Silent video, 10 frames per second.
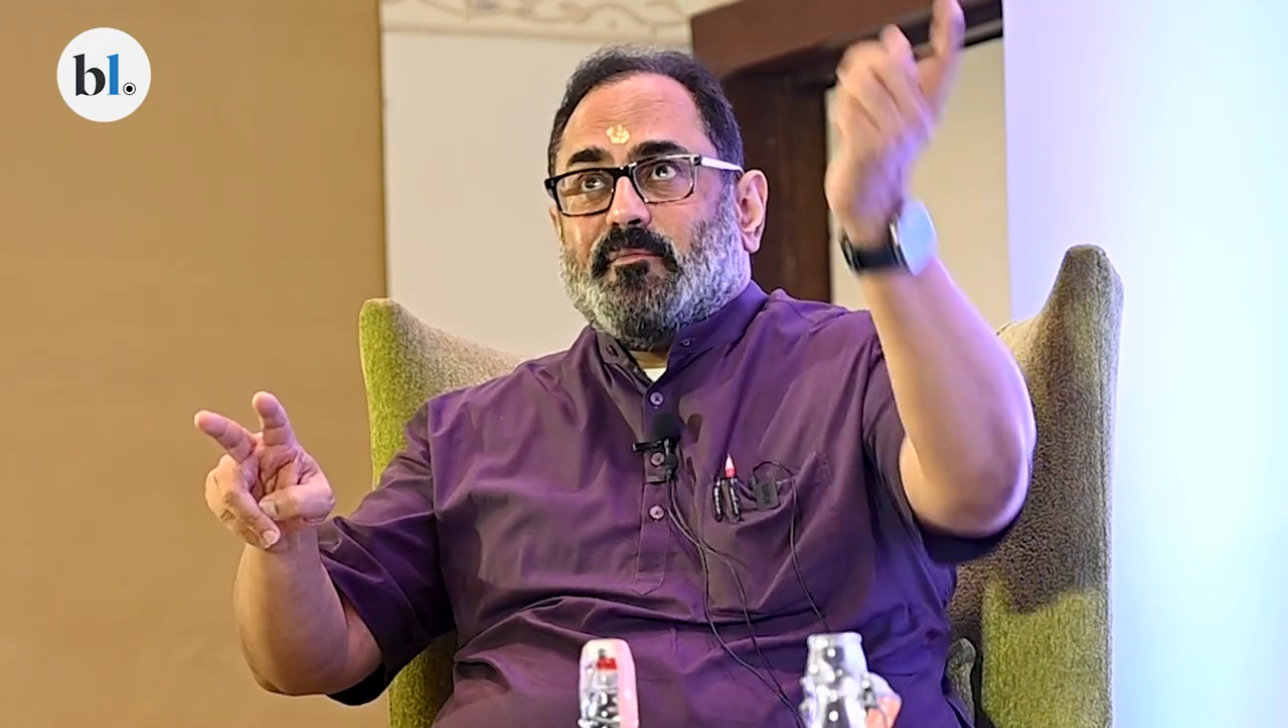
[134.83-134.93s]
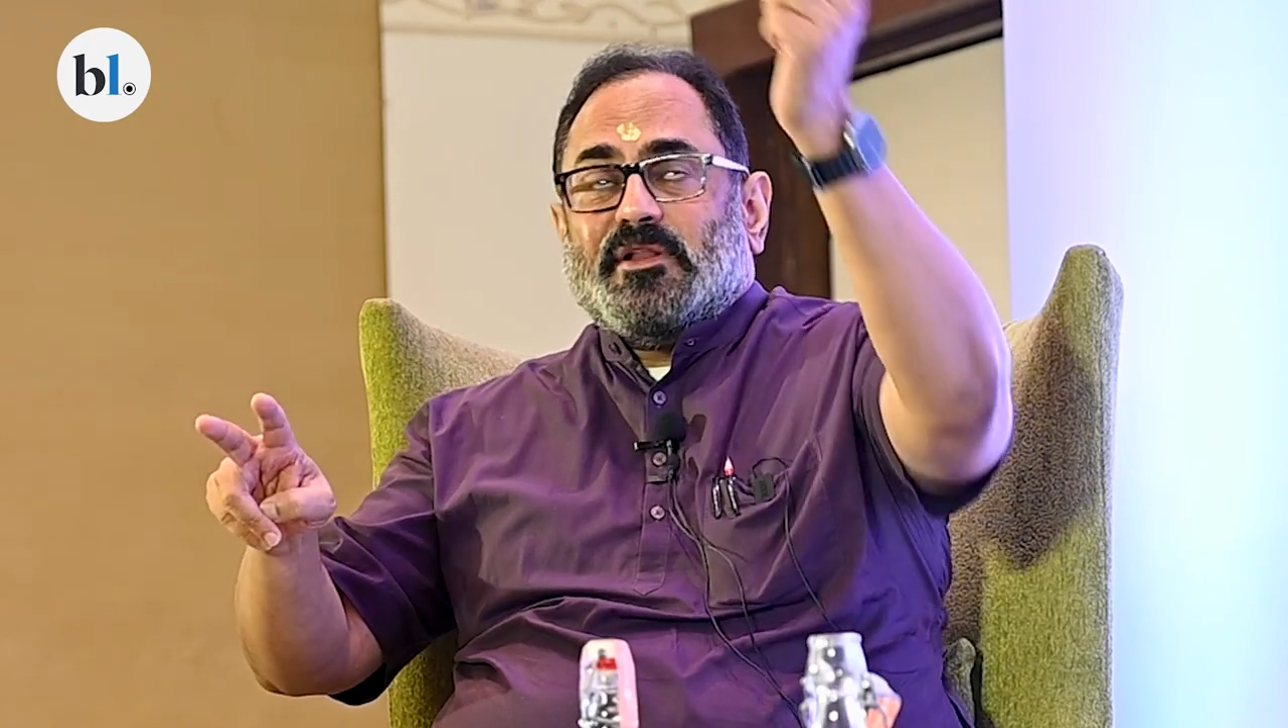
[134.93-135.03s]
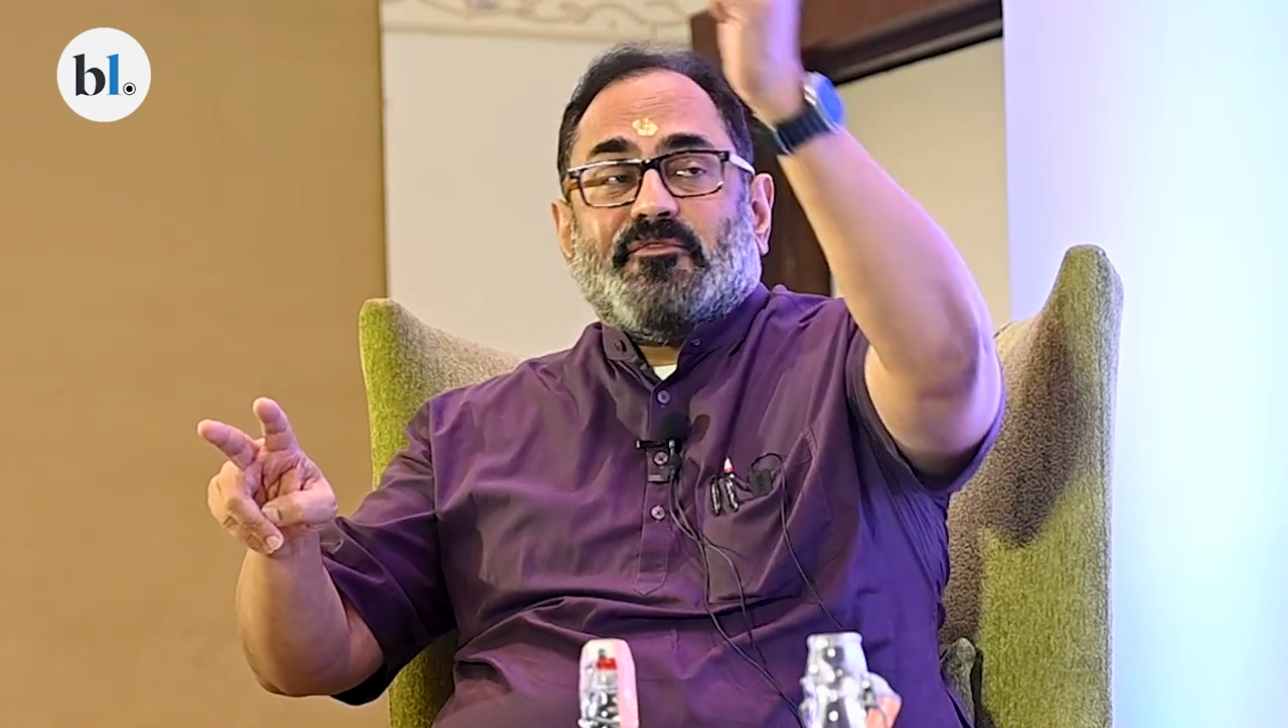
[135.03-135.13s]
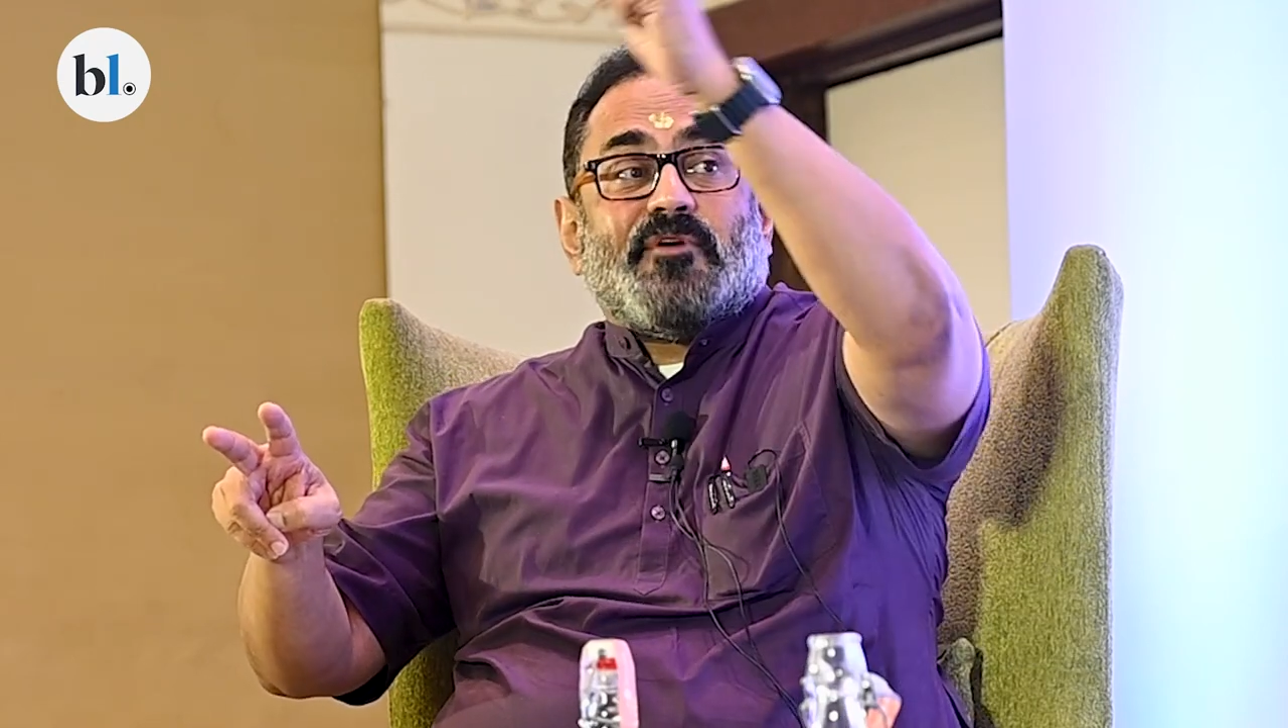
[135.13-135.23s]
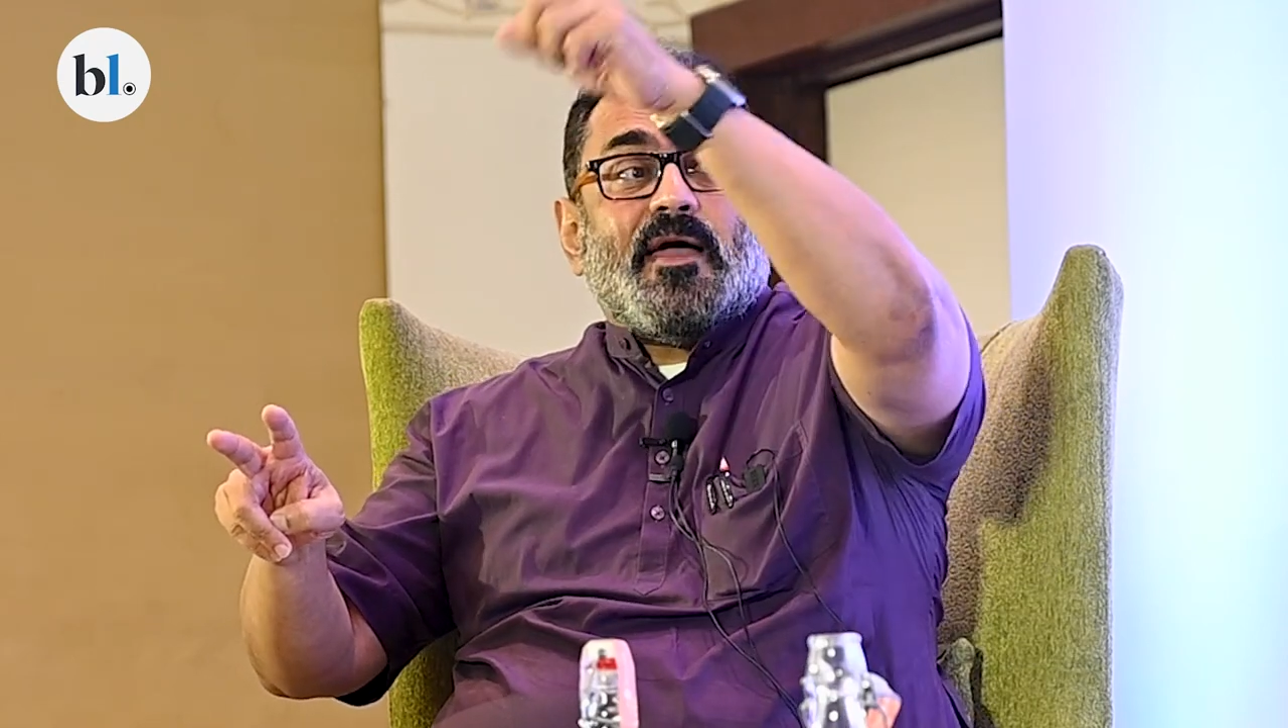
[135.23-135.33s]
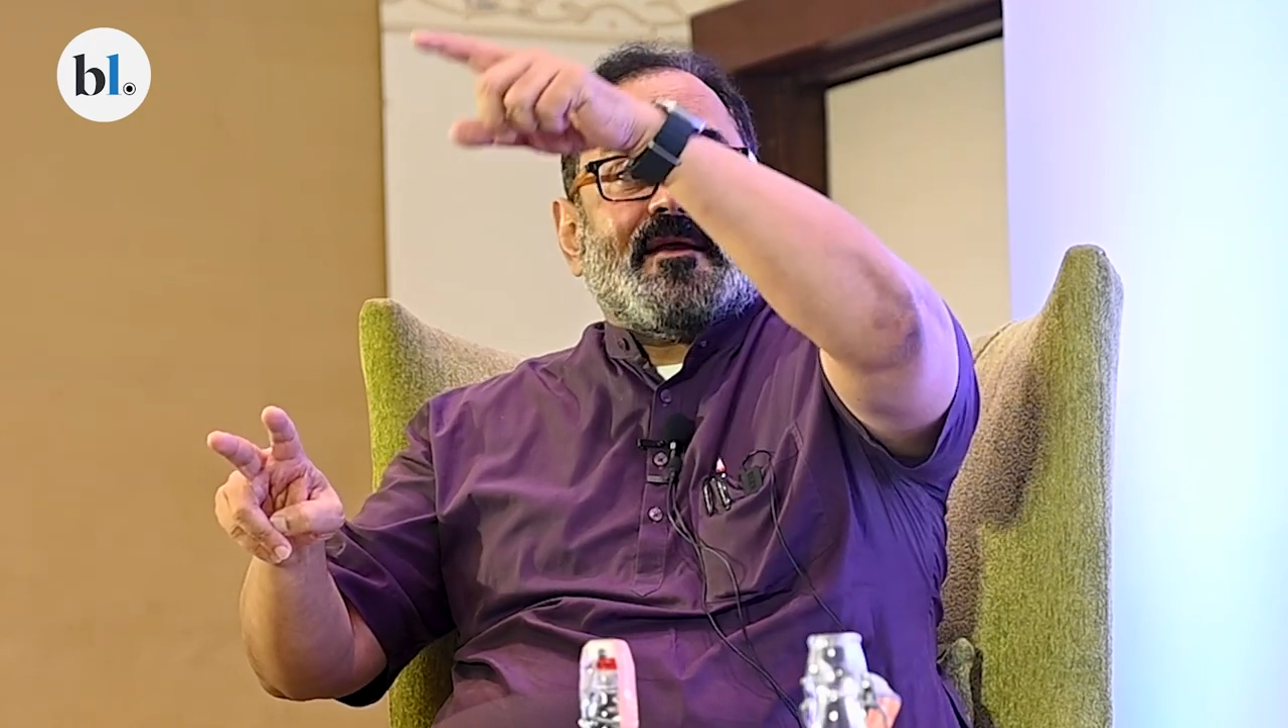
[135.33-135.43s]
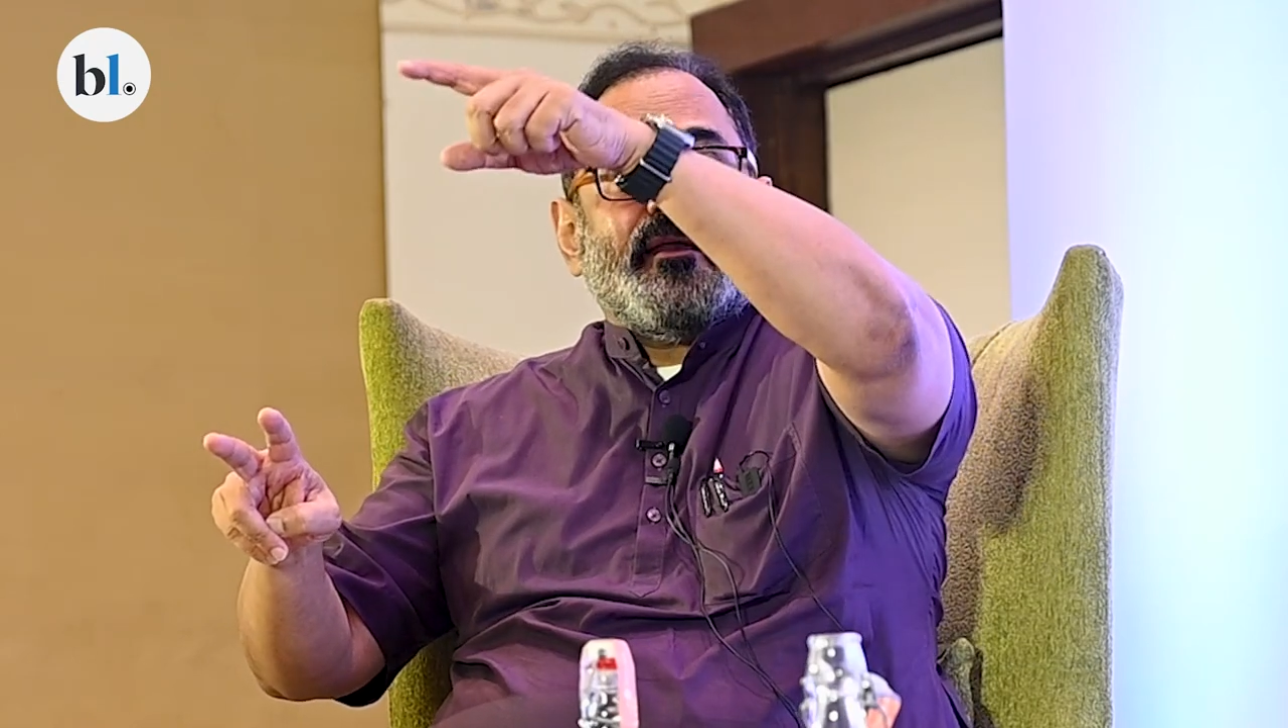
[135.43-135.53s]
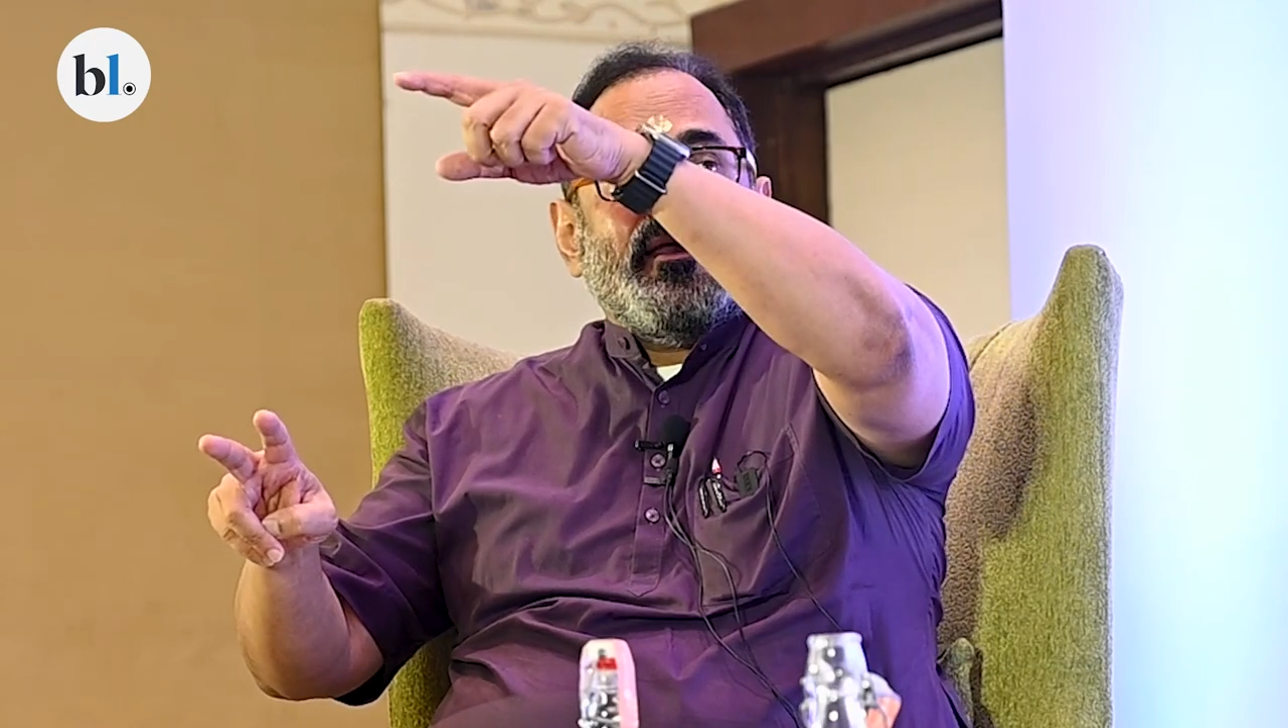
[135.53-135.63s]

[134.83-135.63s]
by the fact